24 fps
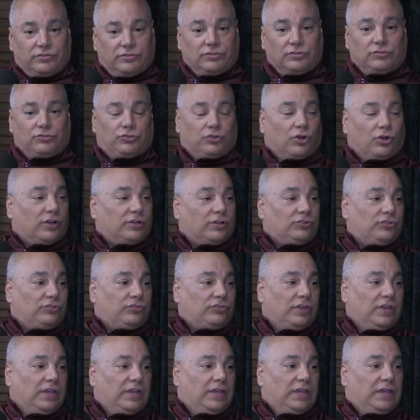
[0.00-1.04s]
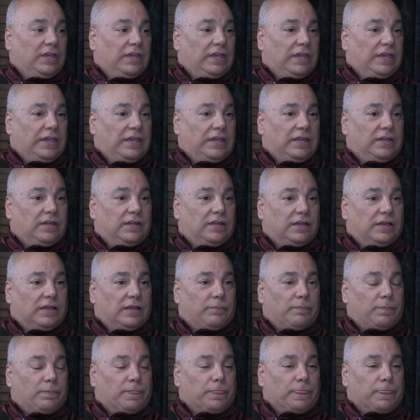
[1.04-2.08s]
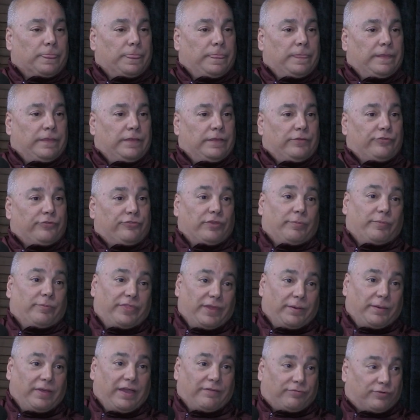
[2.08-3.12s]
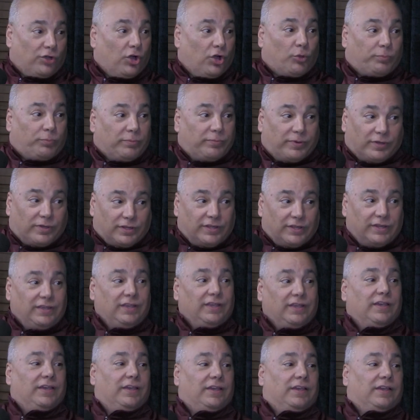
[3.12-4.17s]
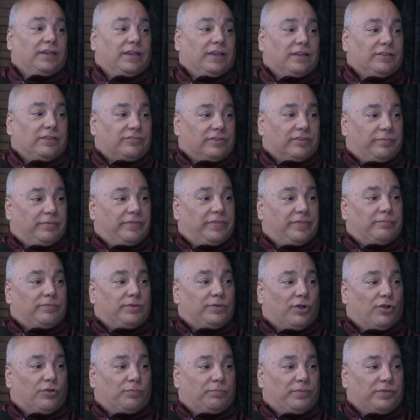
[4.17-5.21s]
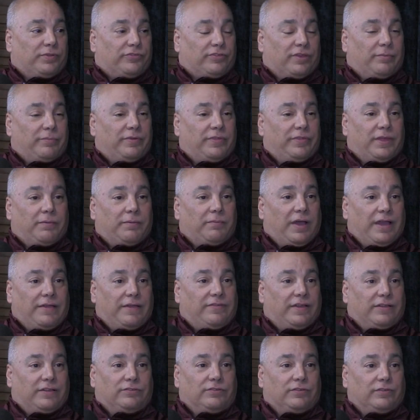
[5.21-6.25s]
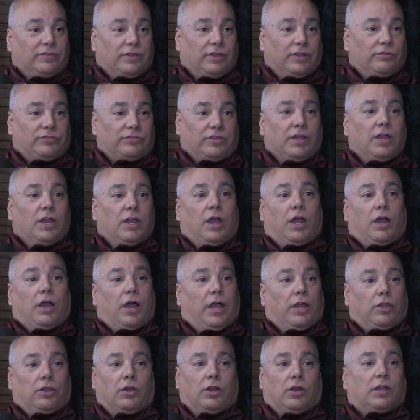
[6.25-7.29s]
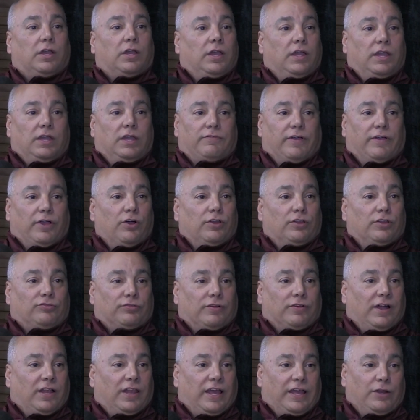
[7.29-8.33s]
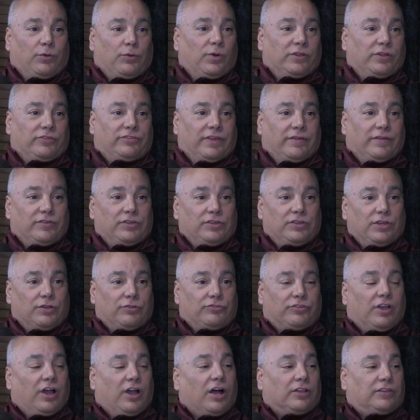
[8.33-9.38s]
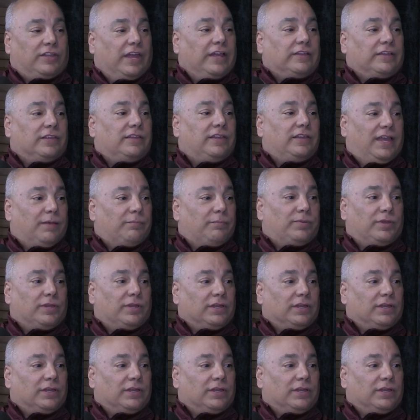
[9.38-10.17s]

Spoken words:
charges, and some of them have culpability, and some of them don't. But some of them, I've had, say, "Hey, look, if I go to trial, I don't want 7 years. I'll take the damn plea,"